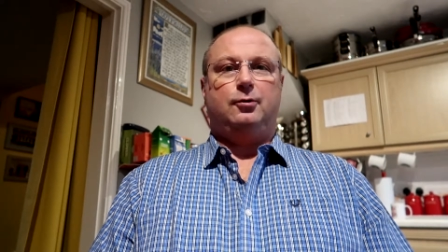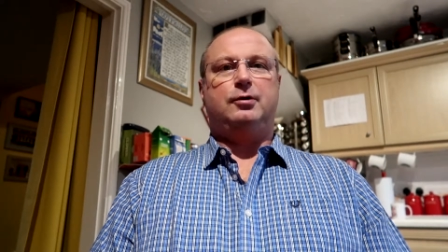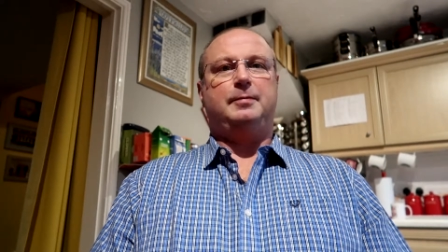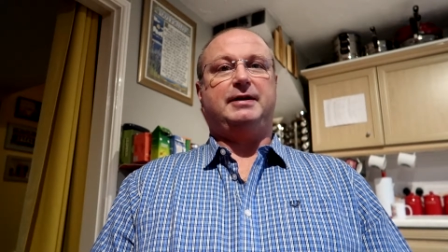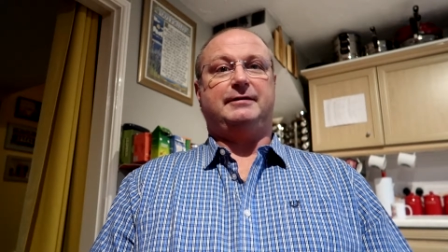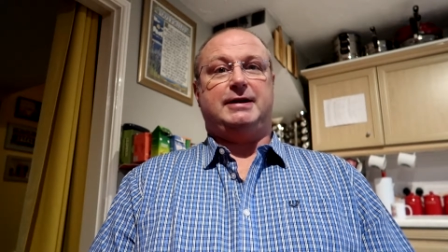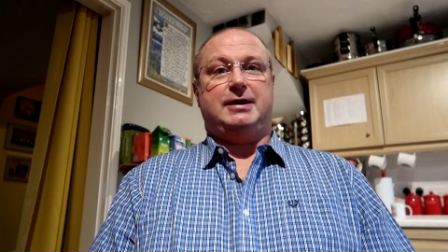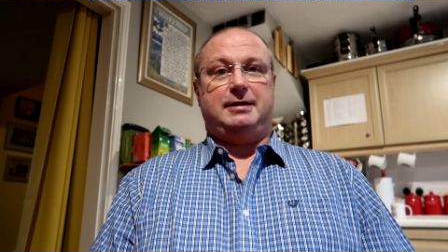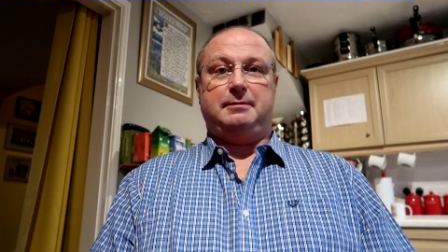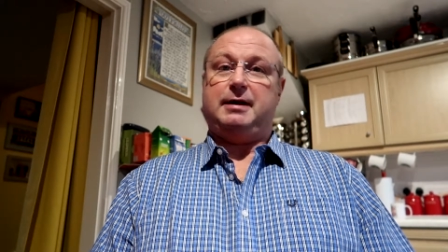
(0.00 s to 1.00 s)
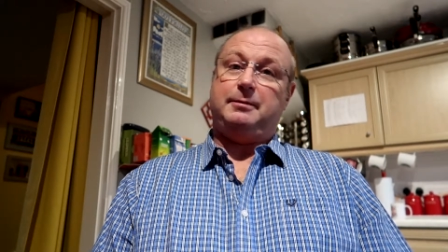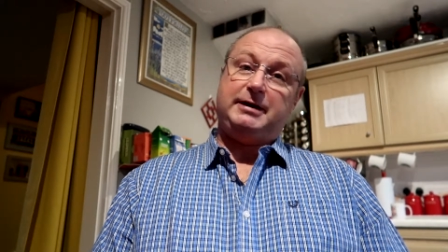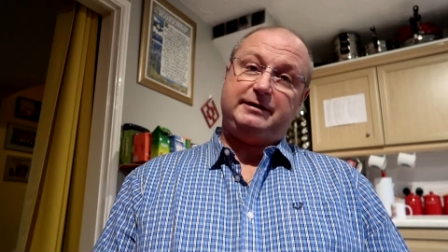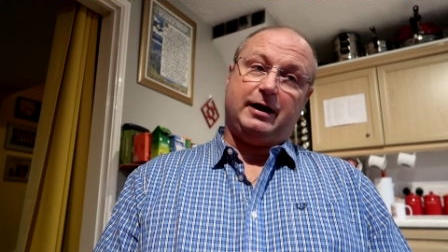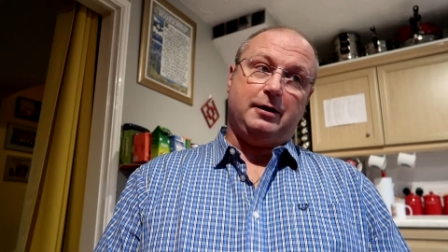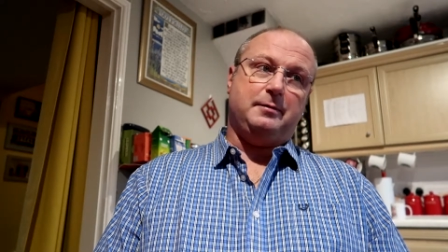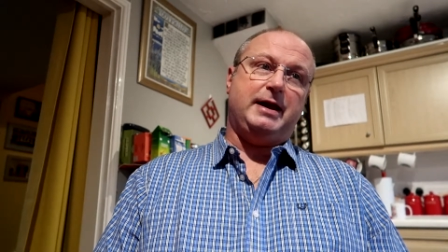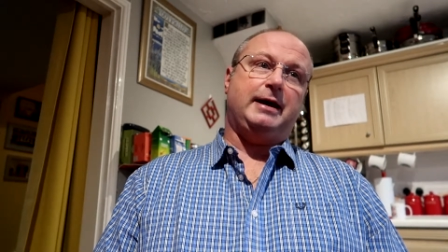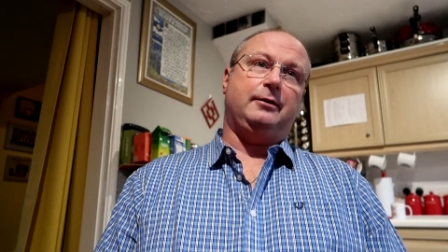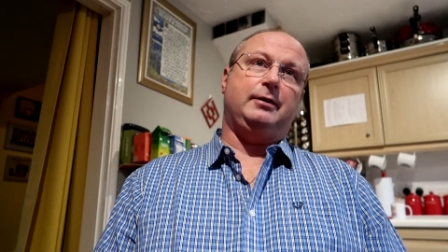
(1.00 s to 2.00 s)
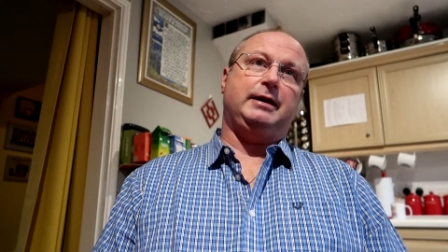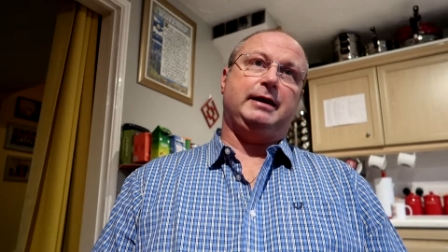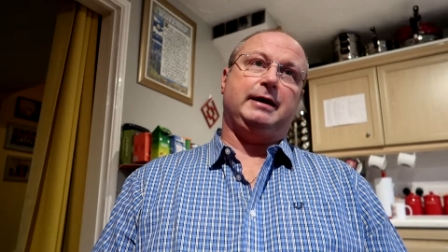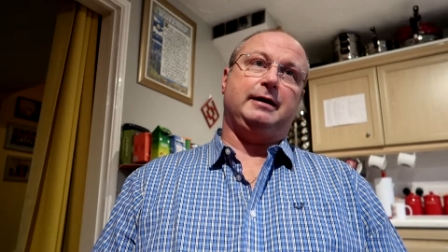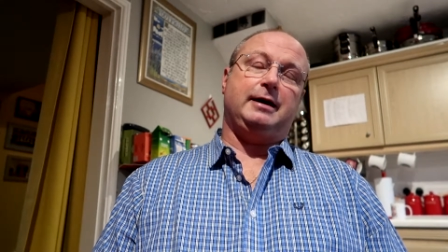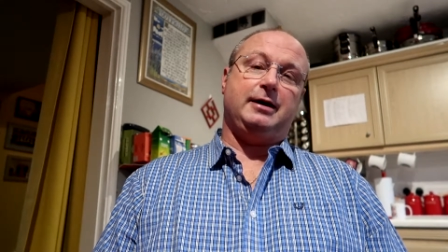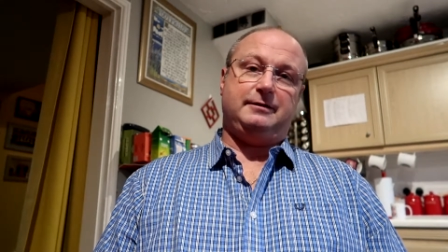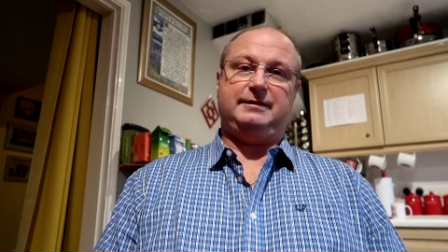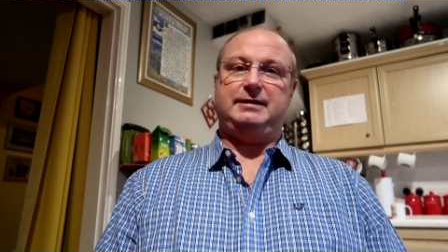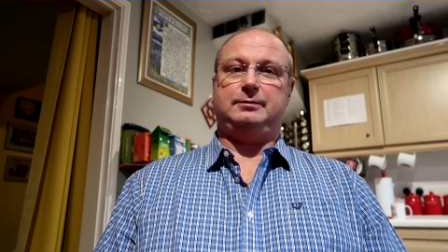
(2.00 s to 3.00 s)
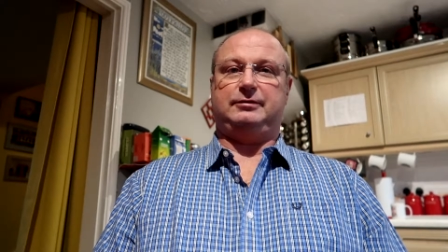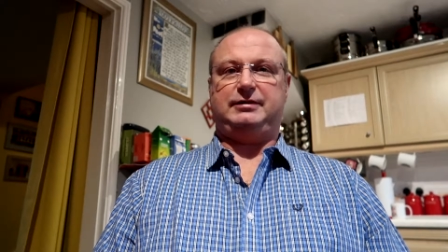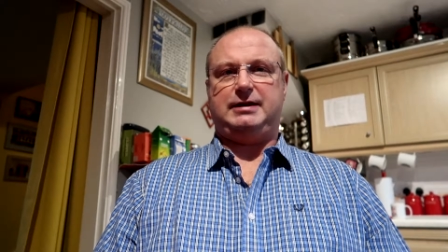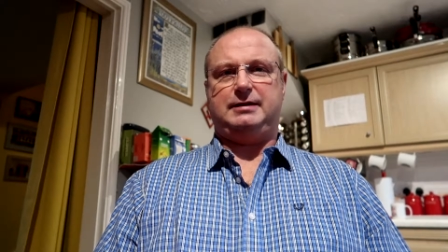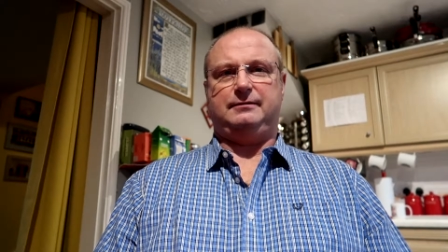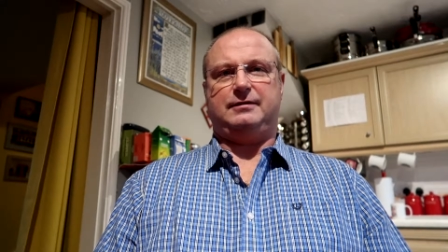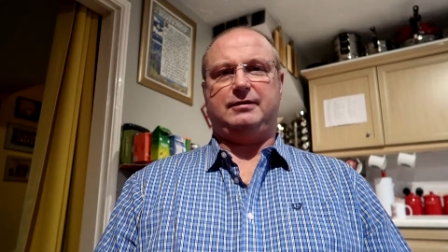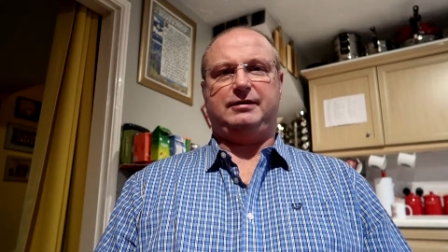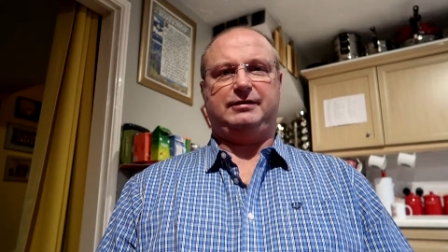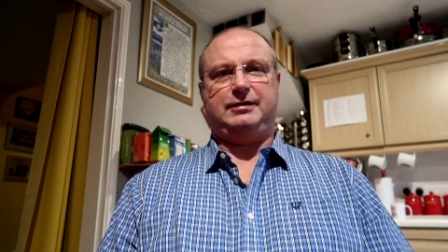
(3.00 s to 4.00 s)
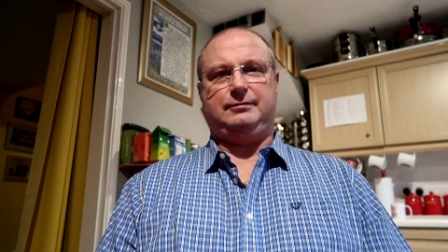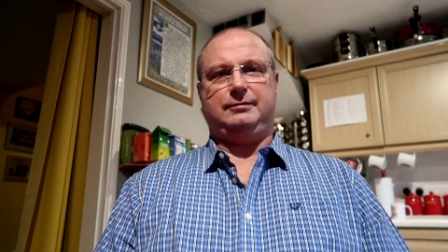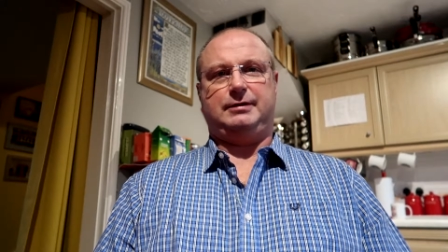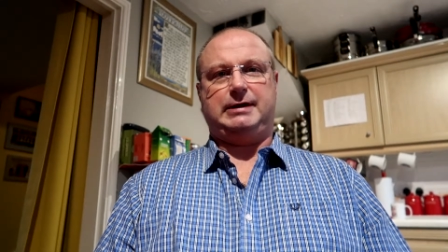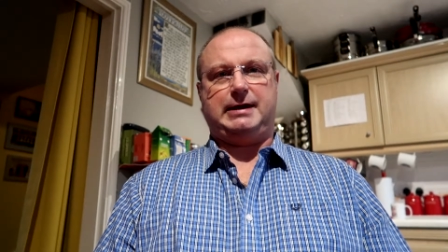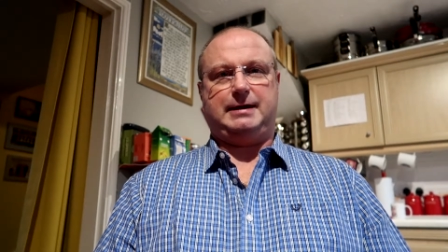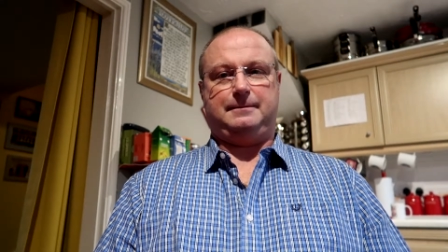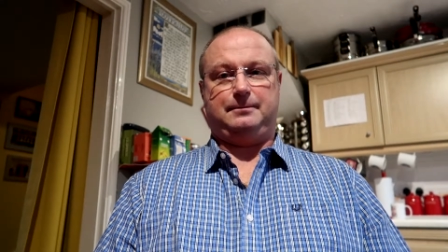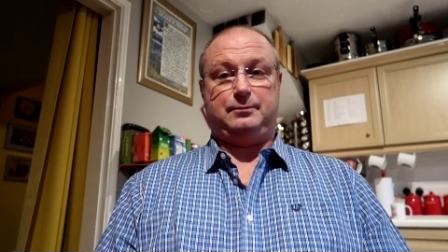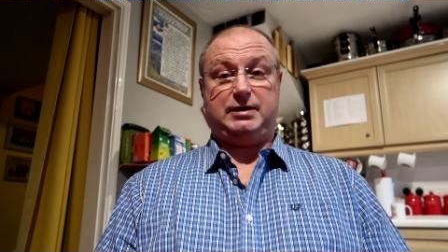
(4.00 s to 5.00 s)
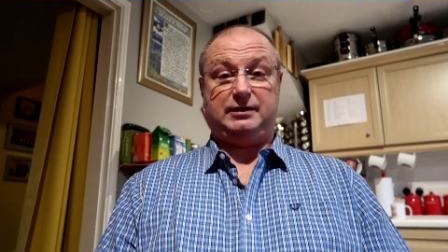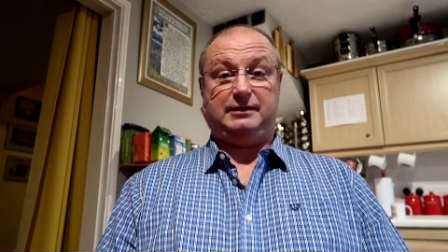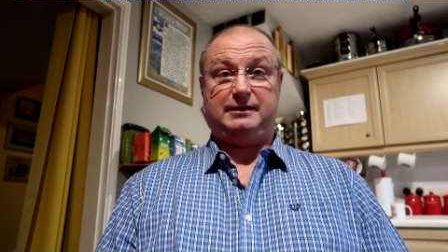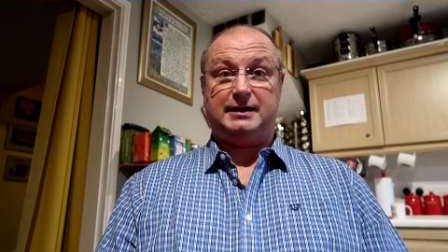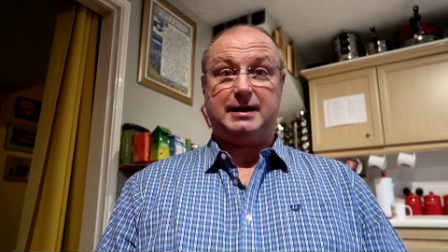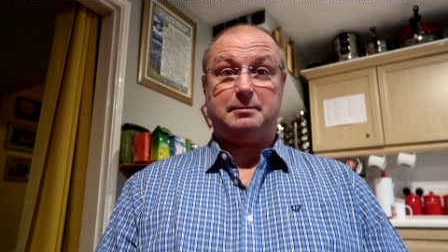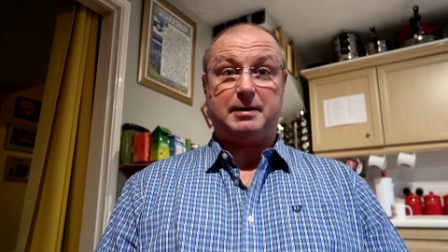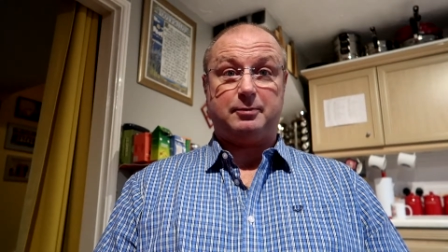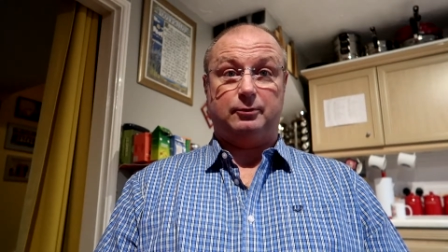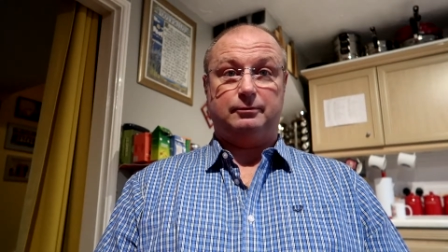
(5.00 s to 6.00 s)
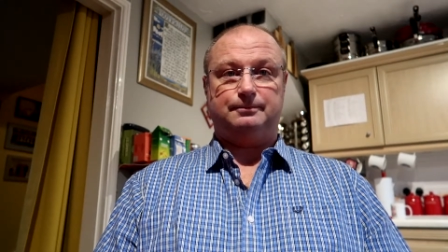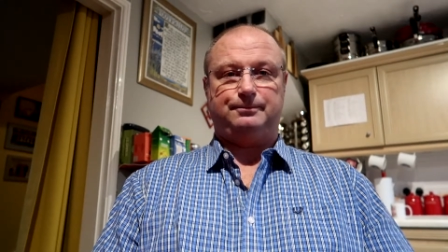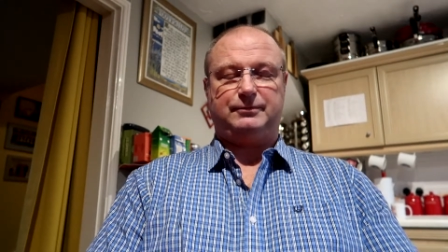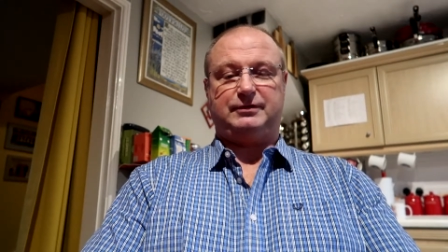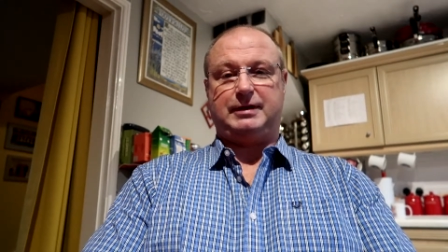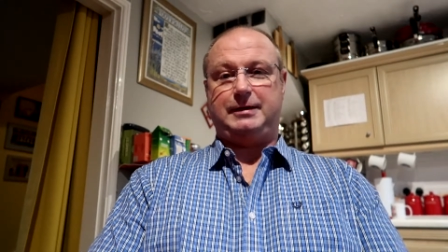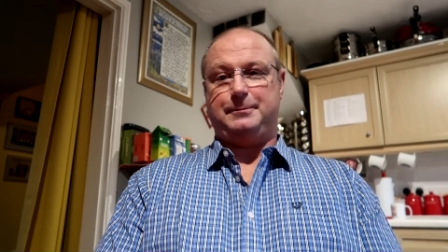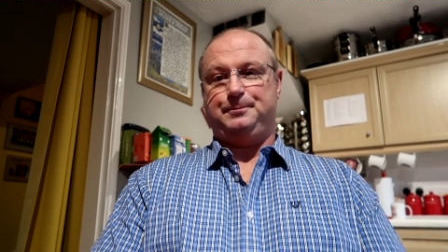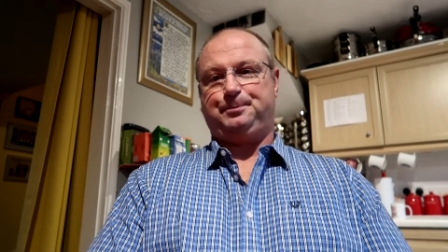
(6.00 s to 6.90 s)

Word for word: all a bit of a nightmare, but he's home now and uh, hopefully we'll see him very soon um, because he's in our bubble. So,